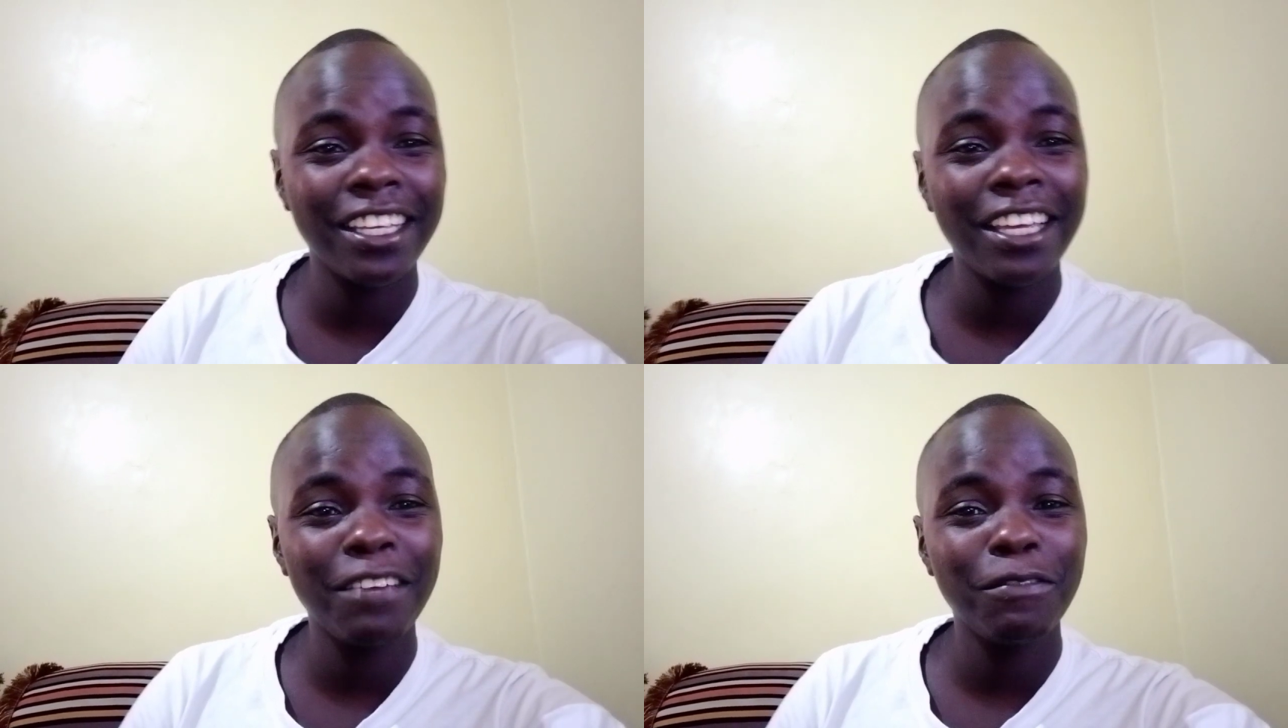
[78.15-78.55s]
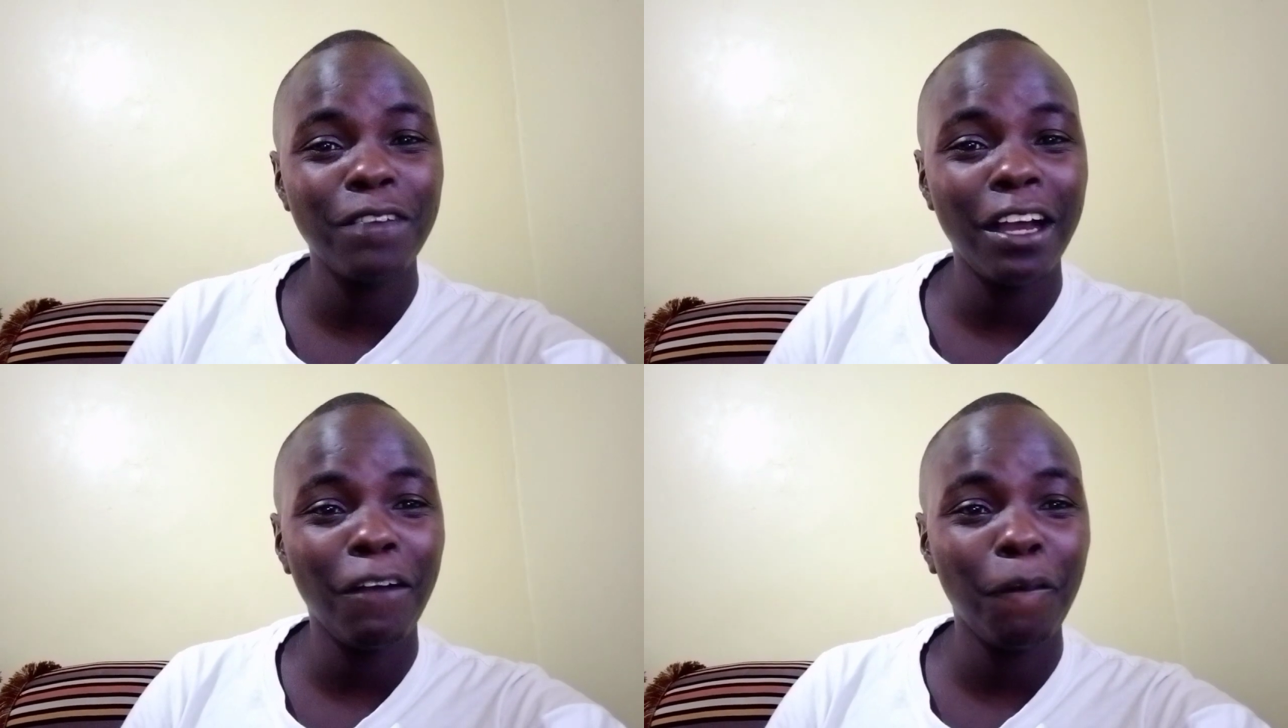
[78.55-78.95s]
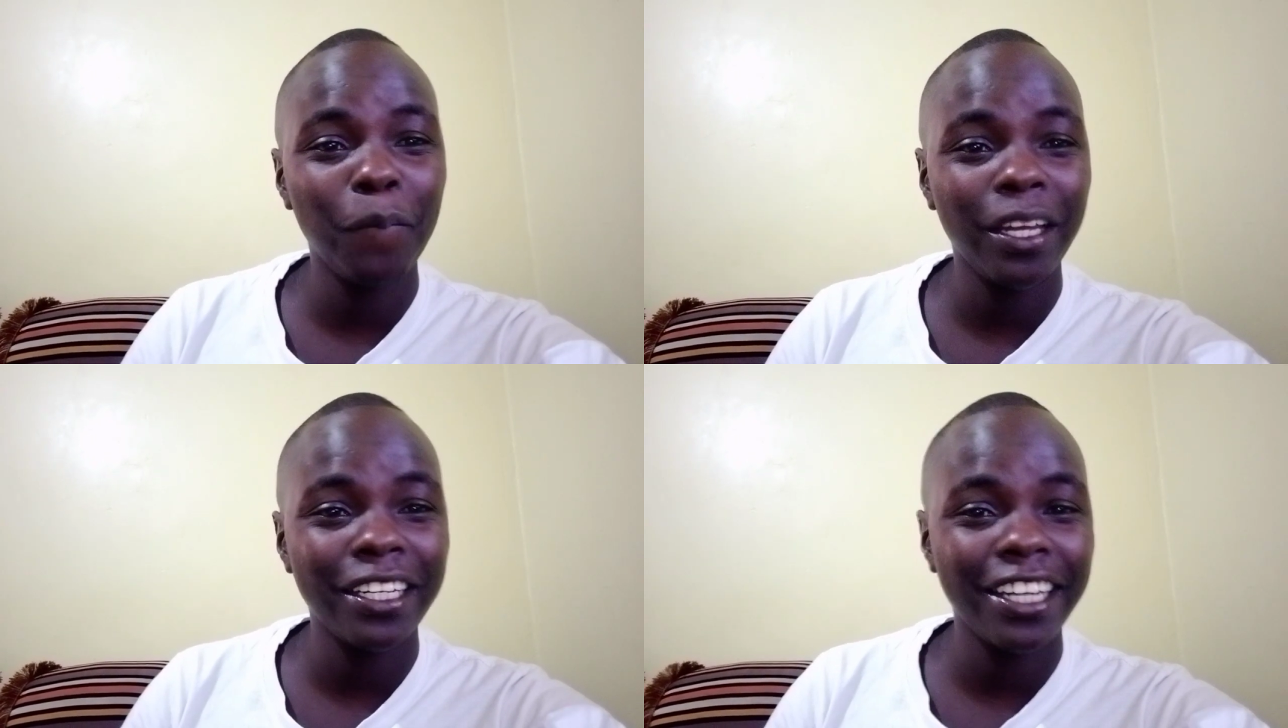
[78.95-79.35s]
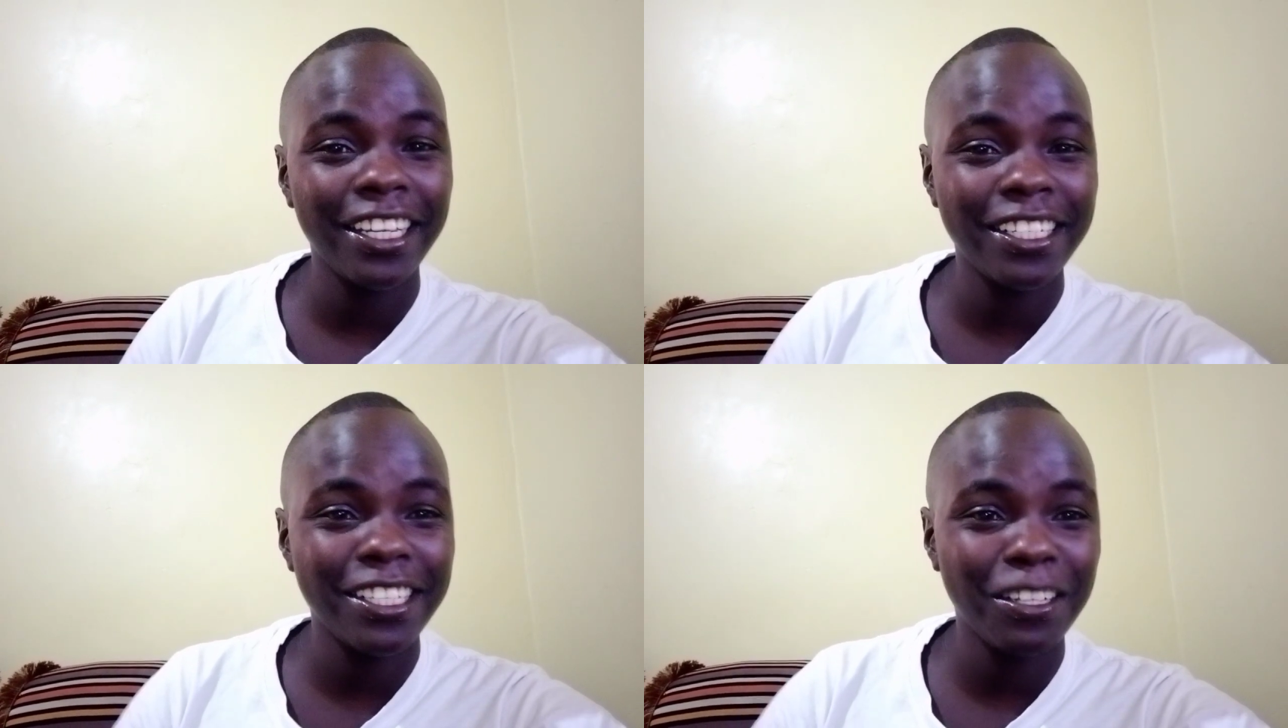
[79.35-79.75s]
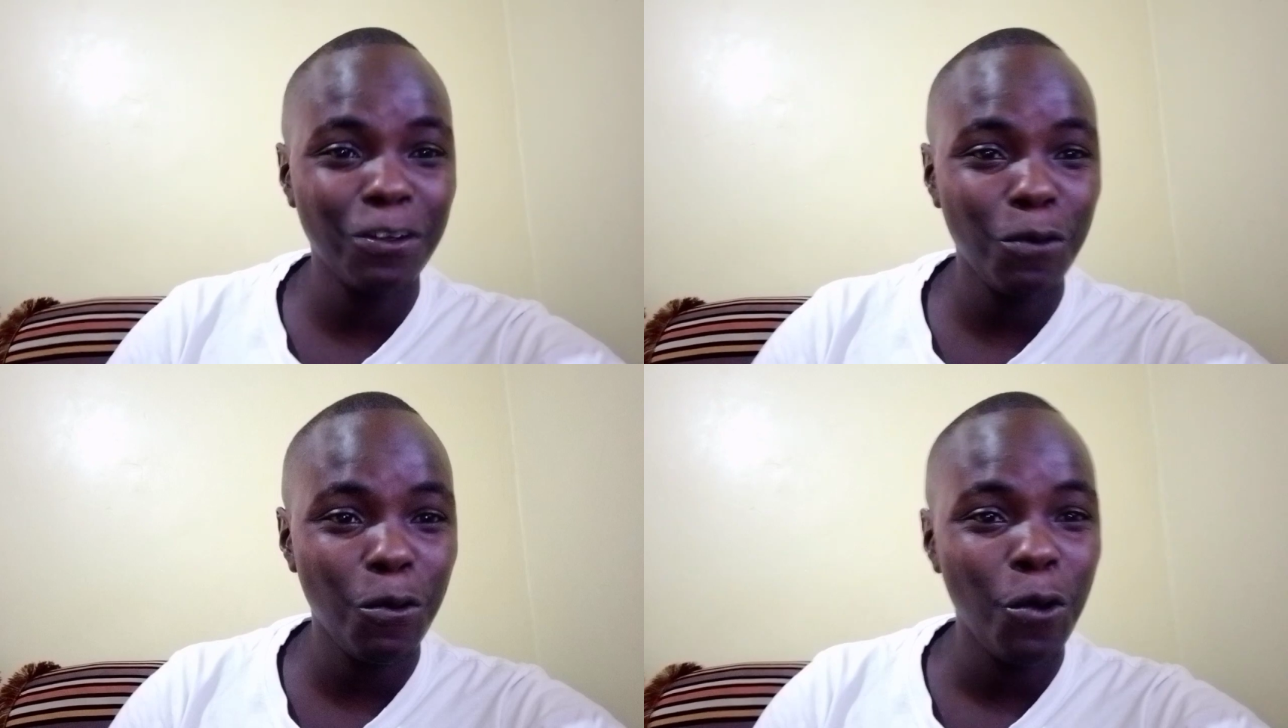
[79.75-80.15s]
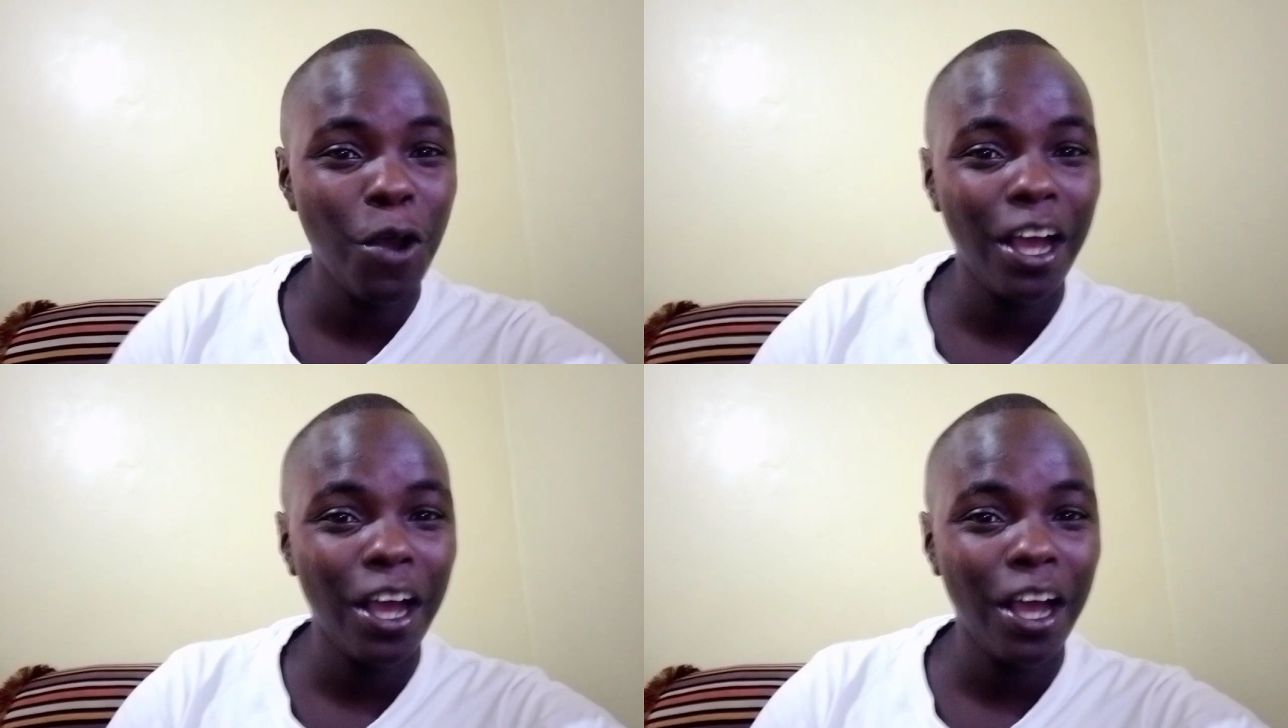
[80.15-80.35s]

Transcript: give a comment let's know